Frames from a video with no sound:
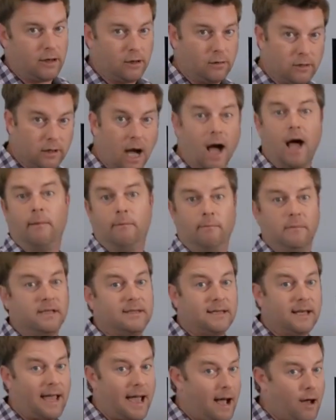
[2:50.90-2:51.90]
you're not
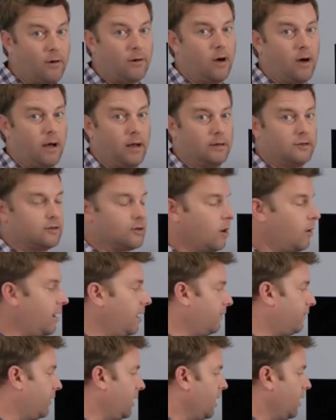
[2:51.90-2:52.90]
missing out on. So
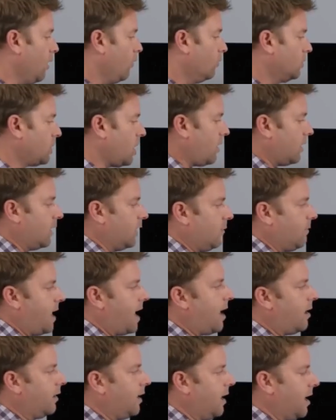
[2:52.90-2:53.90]
if we're talking
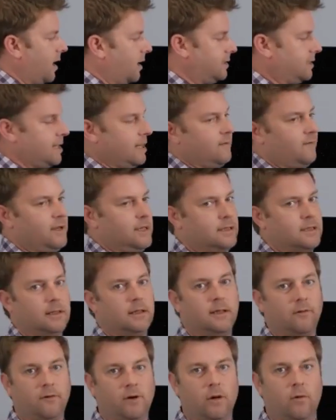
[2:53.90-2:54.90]
about a TV
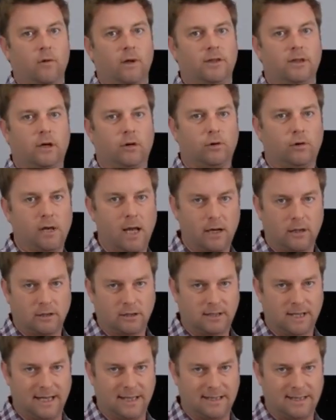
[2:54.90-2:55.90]
delivering what the
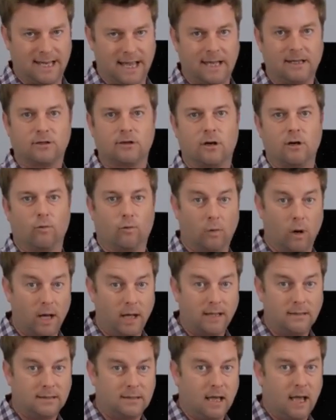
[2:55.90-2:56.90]
creator's intent
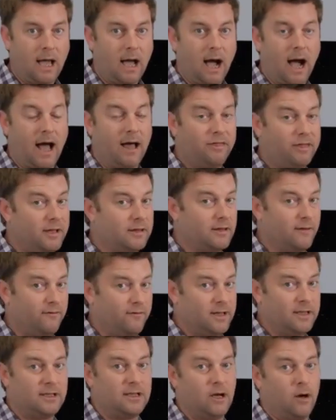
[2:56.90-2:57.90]
was, I think the
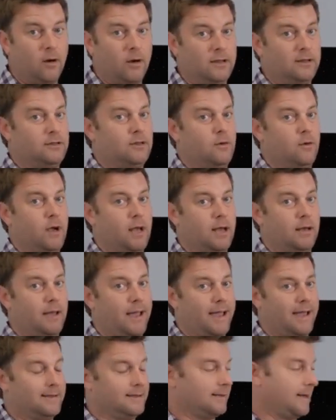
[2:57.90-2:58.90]
Visio is doing
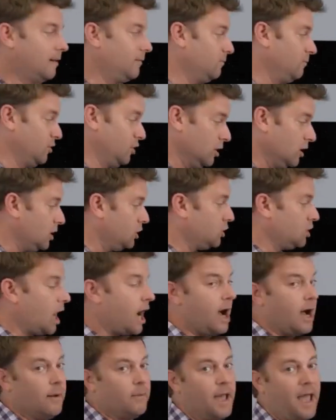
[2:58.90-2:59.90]
as good a
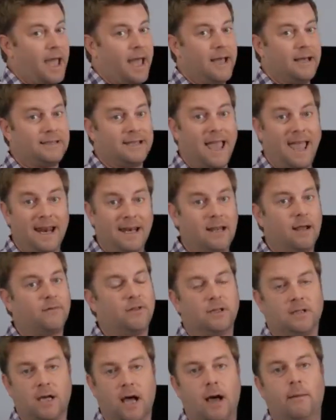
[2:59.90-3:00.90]
job as any of
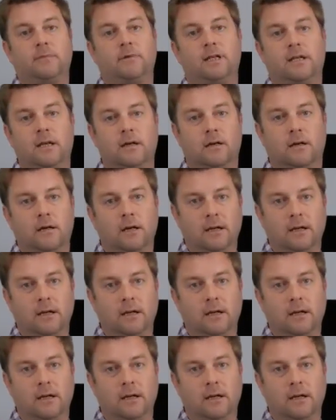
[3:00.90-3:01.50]
the top tier